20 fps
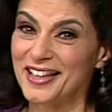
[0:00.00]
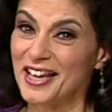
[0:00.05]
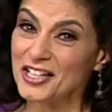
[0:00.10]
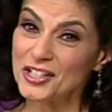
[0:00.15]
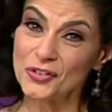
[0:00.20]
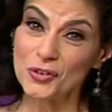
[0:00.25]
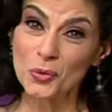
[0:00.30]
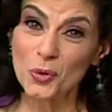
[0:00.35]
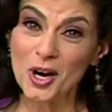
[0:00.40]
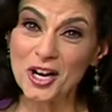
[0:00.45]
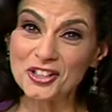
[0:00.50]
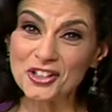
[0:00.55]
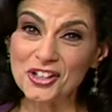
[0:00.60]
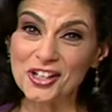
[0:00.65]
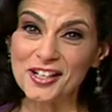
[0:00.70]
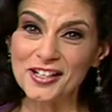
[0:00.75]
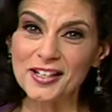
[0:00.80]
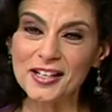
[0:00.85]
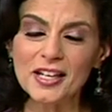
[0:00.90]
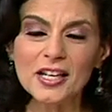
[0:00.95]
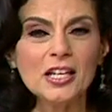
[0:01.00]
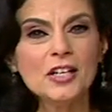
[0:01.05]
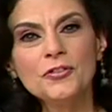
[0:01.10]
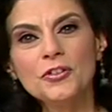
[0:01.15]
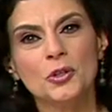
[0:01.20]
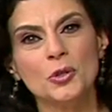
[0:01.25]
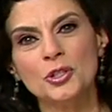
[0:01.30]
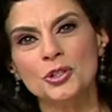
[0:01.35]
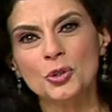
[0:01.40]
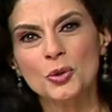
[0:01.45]
Thanks for watching. If
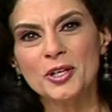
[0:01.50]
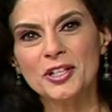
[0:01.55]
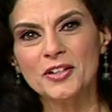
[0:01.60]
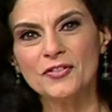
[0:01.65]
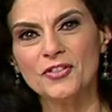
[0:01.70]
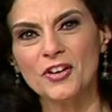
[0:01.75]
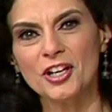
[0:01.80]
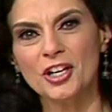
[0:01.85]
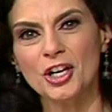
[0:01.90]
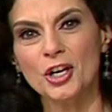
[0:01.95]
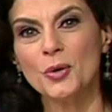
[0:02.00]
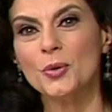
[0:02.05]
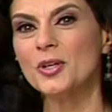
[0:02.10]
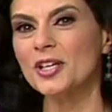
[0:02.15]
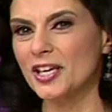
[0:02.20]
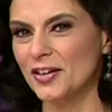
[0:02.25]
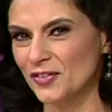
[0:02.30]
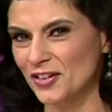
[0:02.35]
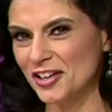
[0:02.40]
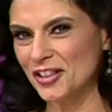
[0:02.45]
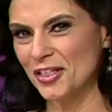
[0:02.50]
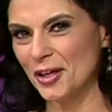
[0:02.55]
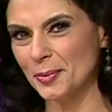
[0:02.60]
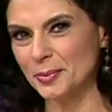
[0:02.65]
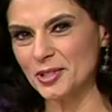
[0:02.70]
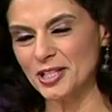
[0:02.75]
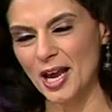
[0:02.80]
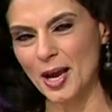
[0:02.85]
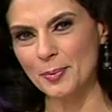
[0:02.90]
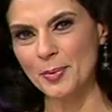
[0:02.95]
you enjoyed the video, give it a
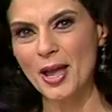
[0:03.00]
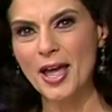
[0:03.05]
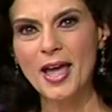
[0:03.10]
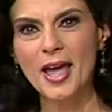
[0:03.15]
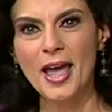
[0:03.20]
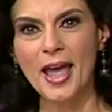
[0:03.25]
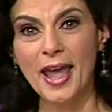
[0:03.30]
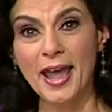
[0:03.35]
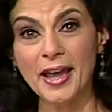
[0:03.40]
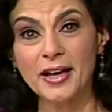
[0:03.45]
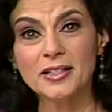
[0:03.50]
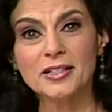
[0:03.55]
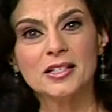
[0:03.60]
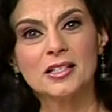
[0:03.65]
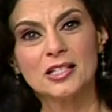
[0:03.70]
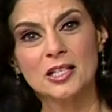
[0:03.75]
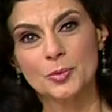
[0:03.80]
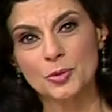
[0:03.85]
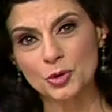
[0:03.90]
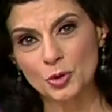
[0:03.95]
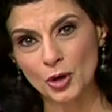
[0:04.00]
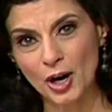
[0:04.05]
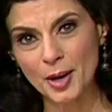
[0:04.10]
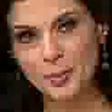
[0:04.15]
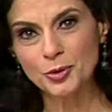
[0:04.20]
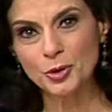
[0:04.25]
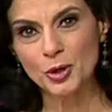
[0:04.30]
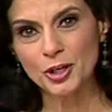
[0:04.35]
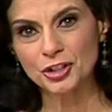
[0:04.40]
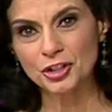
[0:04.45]
thumbs up. And
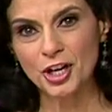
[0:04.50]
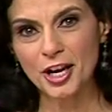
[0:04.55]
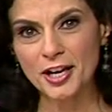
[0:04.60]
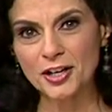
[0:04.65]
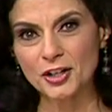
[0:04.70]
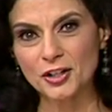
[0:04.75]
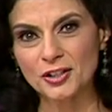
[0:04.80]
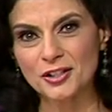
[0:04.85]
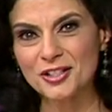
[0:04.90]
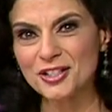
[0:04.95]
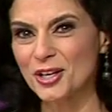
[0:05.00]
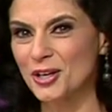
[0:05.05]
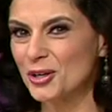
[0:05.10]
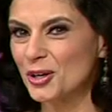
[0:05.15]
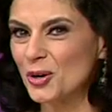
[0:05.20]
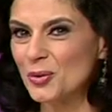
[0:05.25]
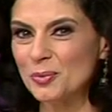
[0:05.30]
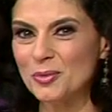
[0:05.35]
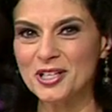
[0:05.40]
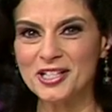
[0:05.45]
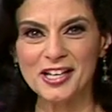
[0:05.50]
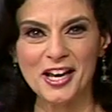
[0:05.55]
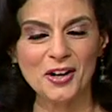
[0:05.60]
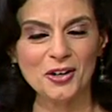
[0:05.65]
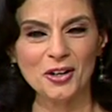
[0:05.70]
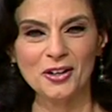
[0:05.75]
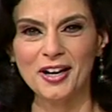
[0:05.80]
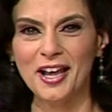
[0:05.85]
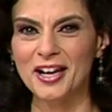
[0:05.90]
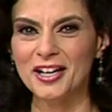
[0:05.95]
subscribe to our channel so you don't miss
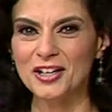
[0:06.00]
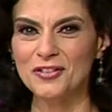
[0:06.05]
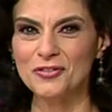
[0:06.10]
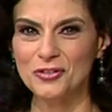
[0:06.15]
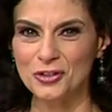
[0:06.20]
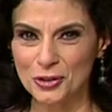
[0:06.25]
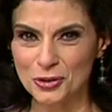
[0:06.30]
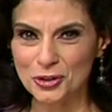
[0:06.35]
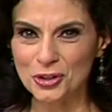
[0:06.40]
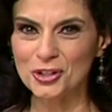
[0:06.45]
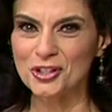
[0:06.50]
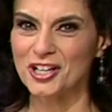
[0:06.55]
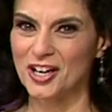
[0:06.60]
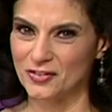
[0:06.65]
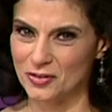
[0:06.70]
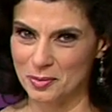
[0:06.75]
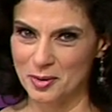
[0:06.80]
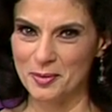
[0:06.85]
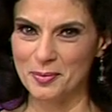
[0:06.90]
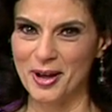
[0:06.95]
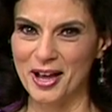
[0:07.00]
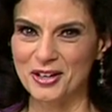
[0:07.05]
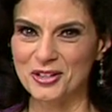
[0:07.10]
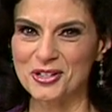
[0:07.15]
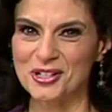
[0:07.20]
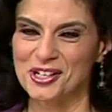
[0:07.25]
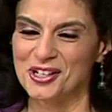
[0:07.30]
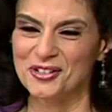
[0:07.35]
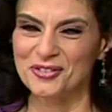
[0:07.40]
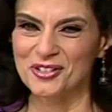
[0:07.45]
out on any future Government
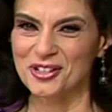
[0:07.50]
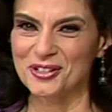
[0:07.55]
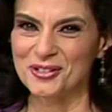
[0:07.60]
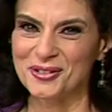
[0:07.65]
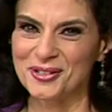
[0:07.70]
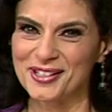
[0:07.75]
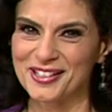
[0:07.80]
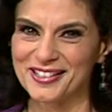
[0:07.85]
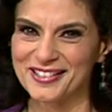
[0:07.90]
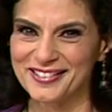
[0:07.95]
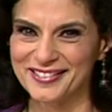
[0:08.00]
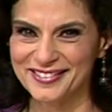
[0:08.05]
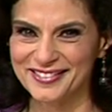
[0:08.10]
Matters interviews.